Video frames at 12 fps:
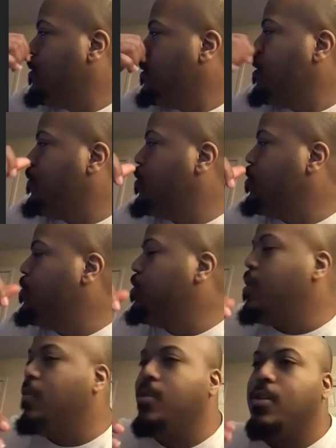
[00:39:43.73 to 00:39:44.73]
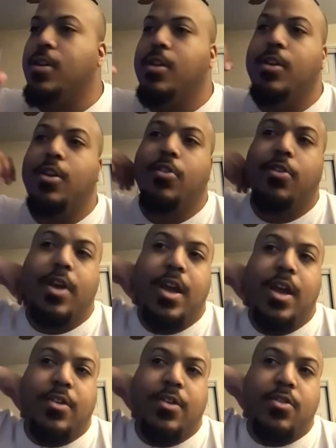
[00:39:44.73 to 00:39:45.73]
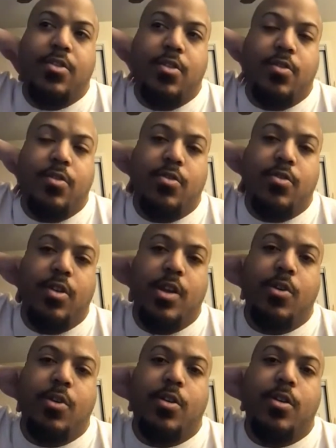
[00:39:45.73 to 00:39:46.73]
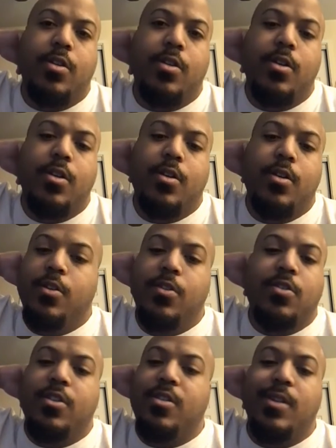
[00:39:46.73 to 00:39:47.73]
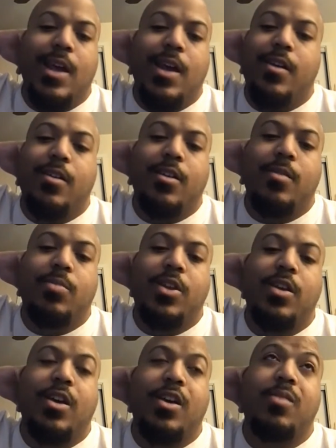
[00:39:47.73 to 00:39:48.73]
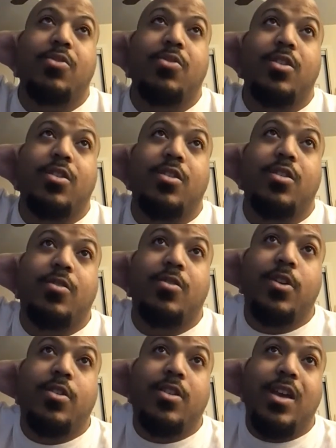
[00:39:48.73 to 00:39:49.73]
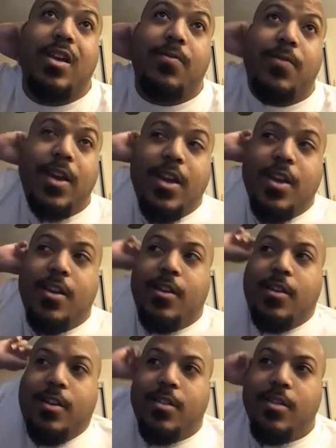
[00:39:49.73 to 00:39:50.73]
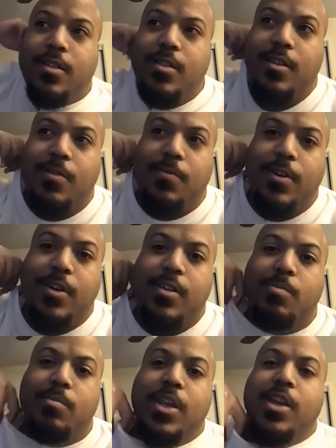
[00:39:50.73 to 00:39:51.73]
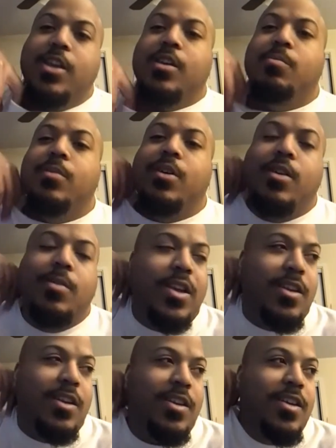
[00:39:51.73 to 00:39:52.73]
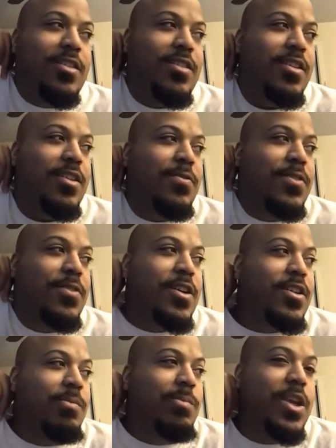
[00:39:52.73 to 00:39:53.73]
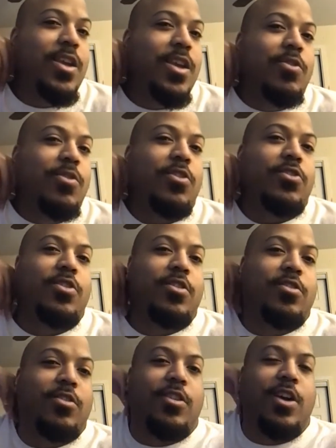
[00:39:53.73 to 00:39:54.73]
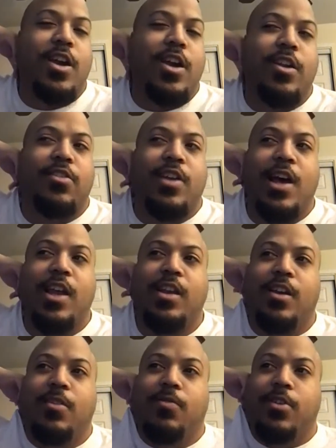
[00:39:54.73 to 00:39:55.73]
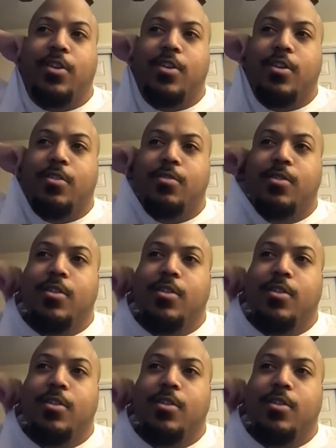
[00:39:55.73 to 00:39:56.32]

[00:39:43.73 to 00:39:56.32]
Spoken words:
if you don't get an international stream working, you're just not gonna be able to reach that fan unless it's a fucking meme. I mean, unless it's in a fucking meme or chiseled down as highlight video.